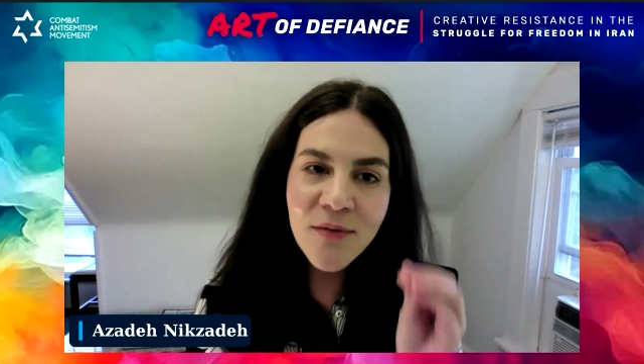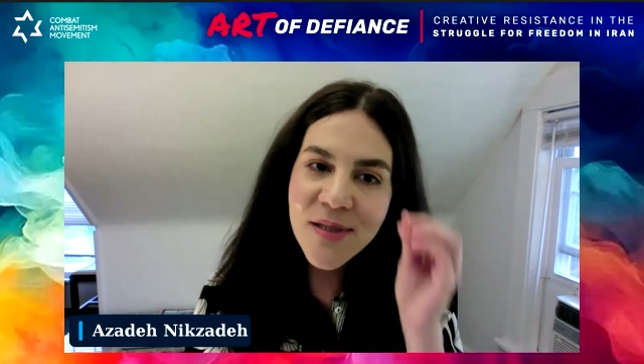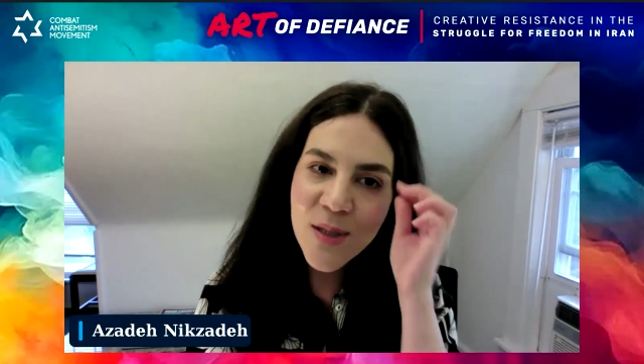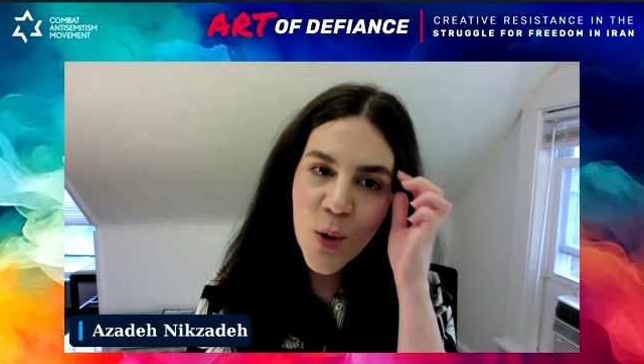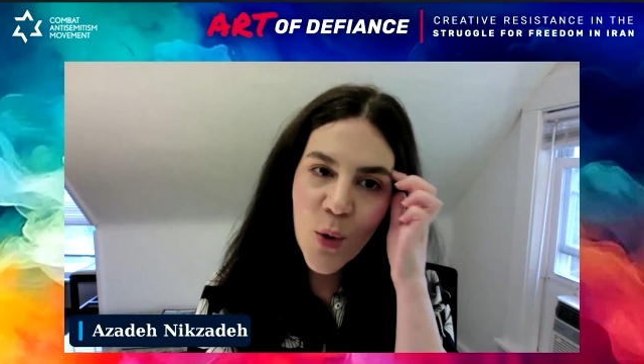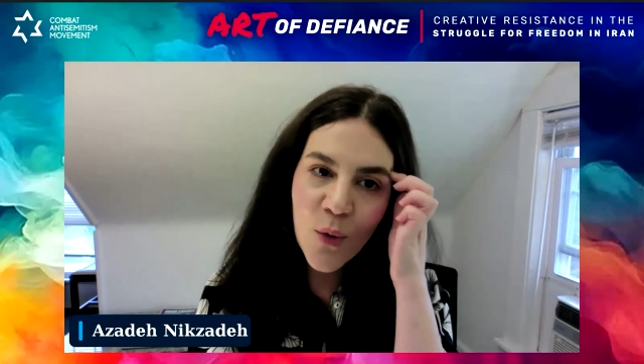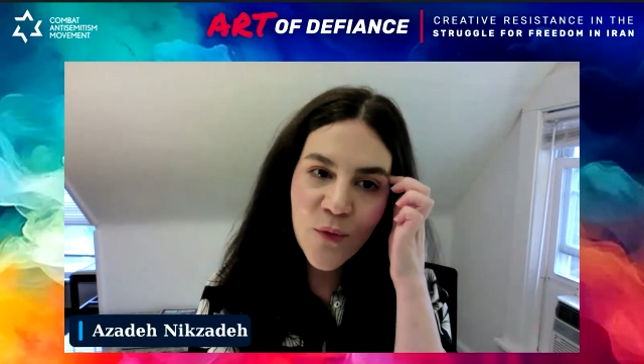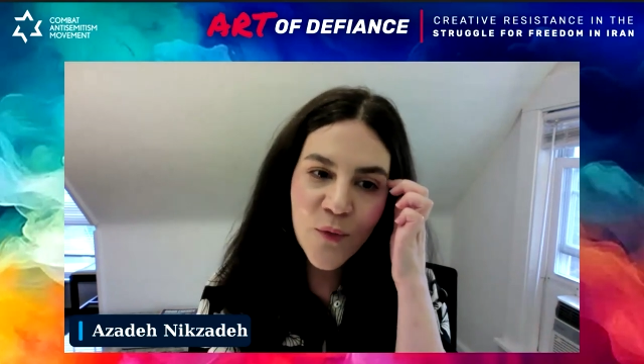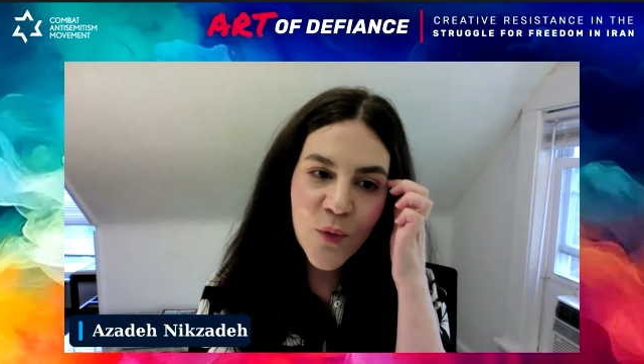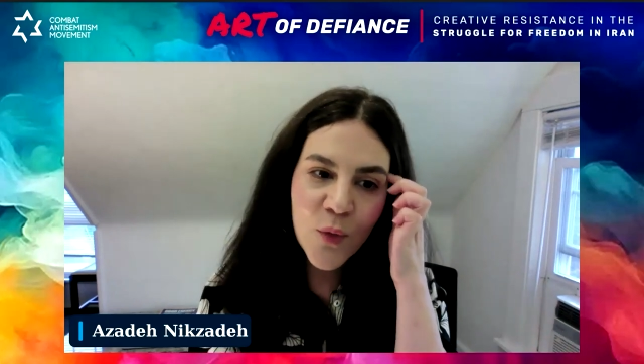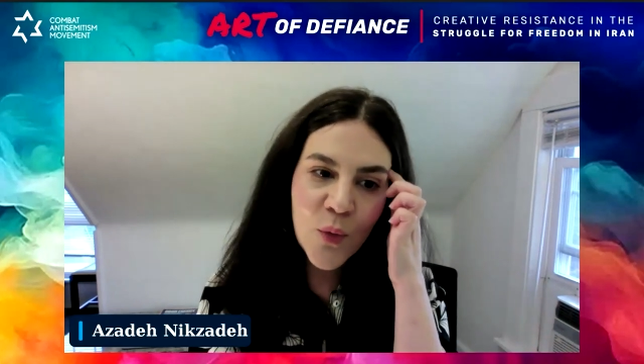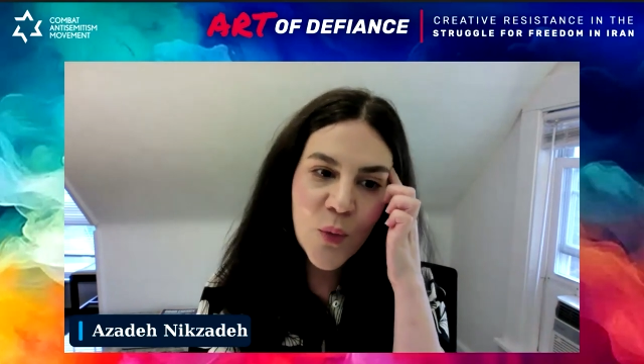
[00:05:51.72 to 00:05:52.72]
also
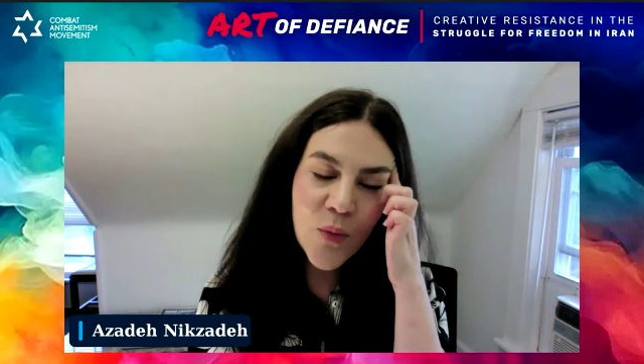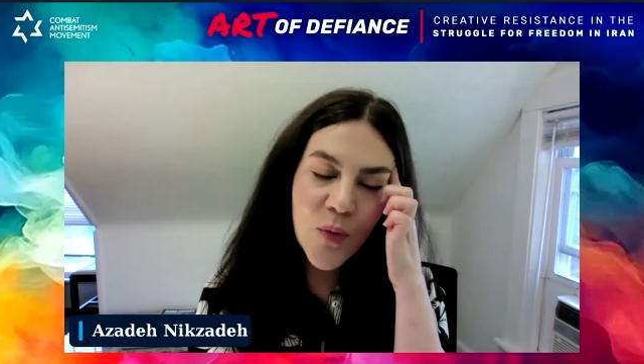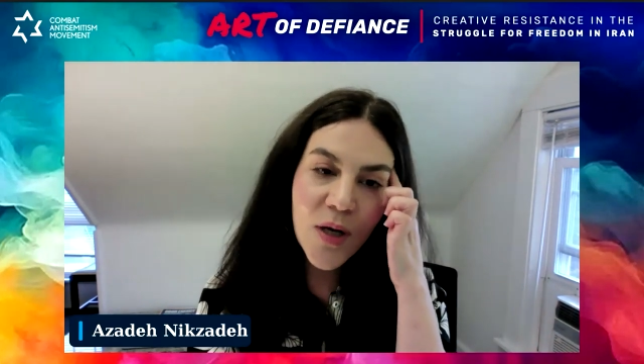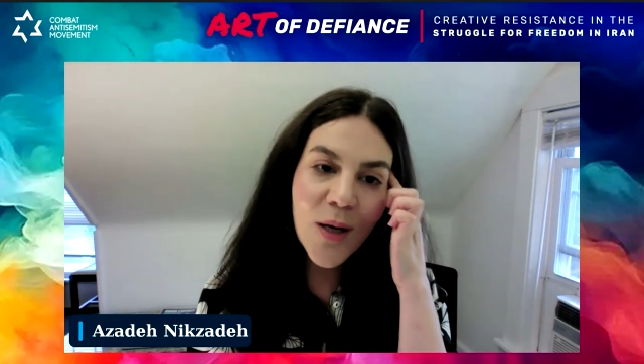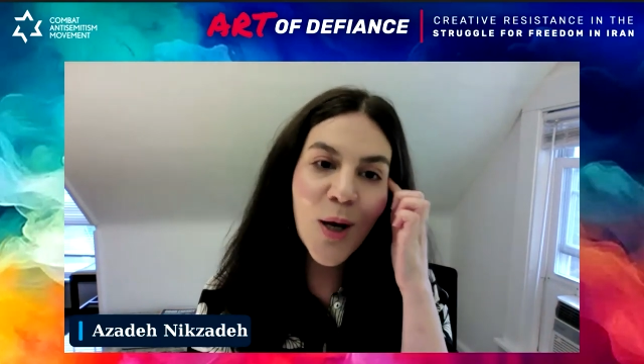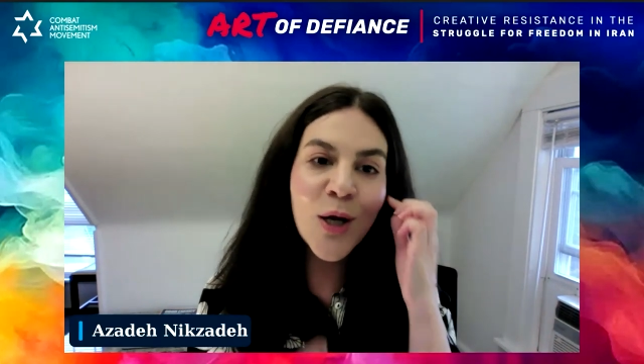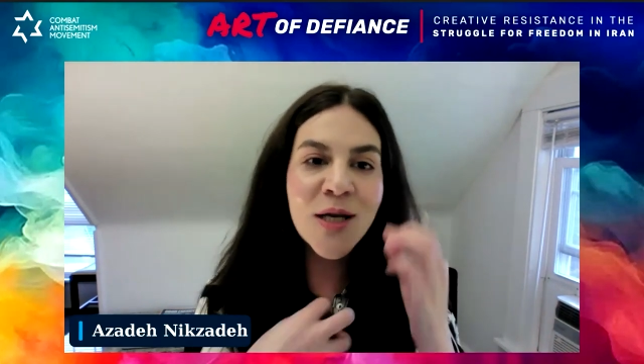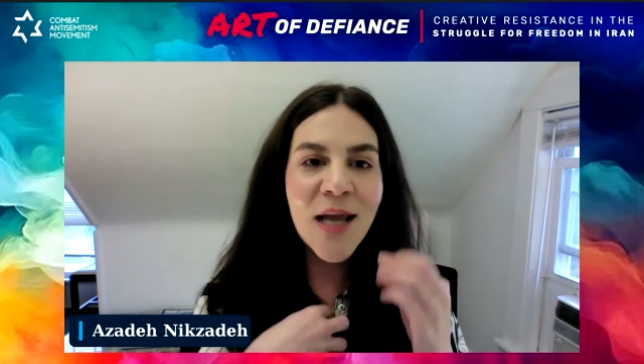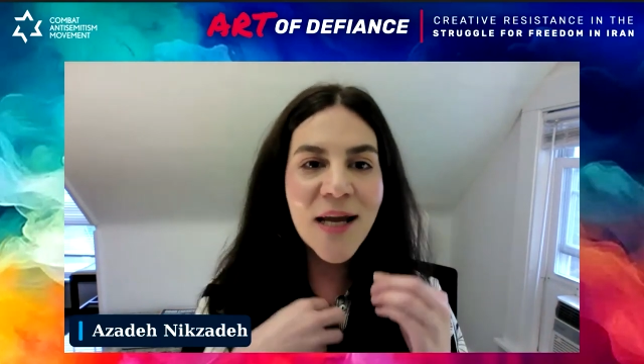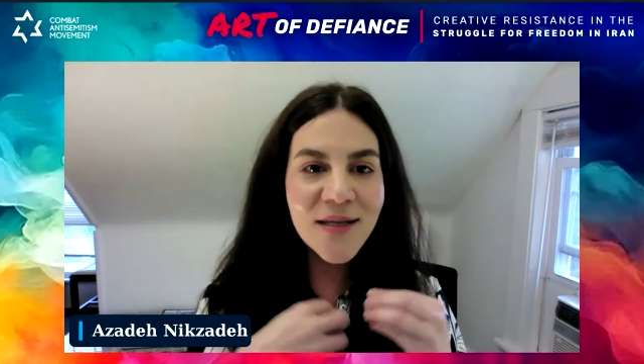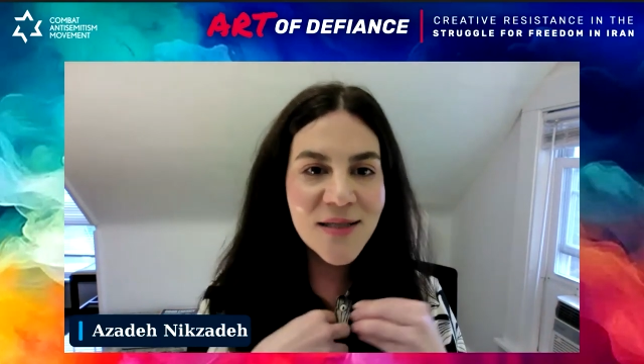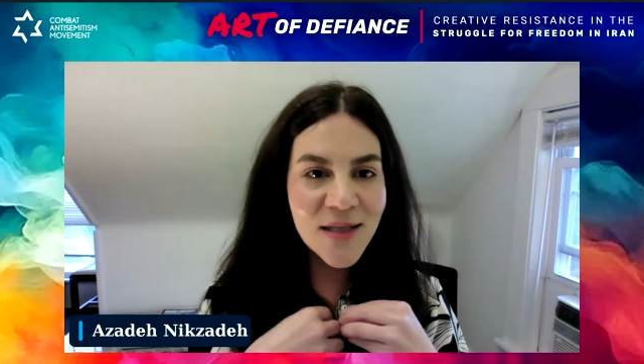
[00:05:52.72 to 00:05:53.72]
through
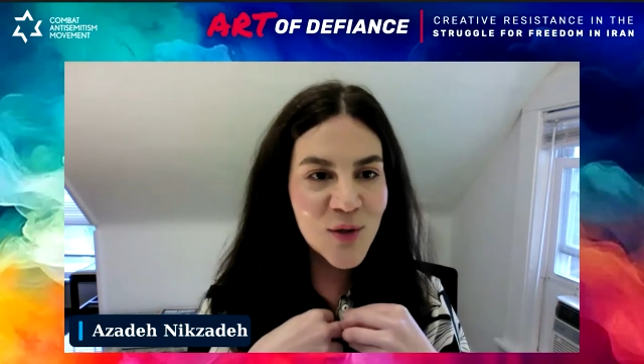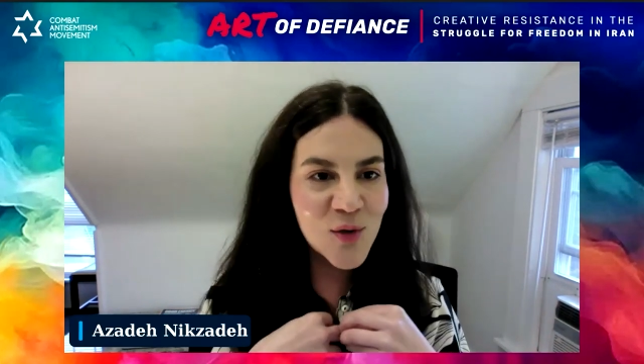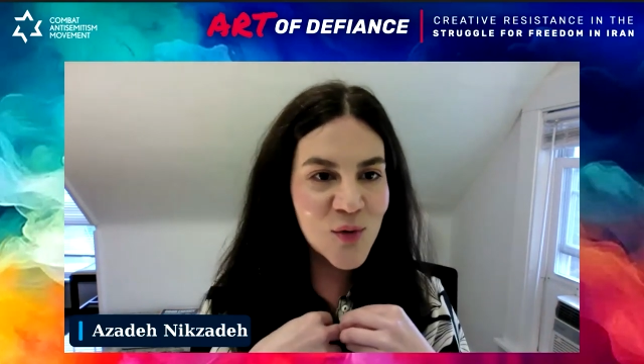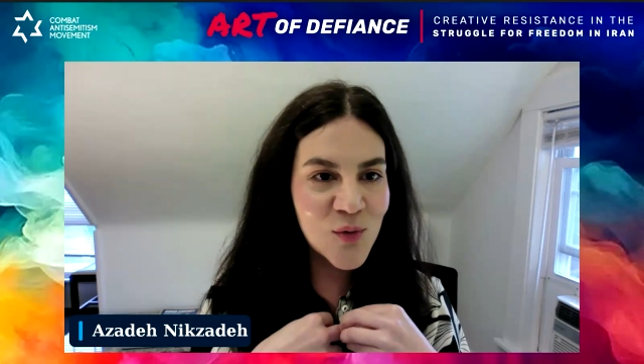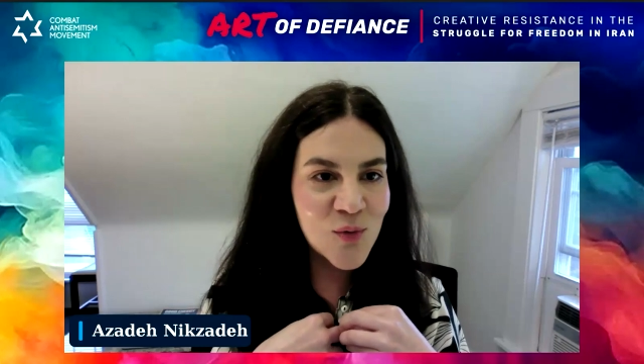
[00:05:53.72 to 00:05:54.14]
connecting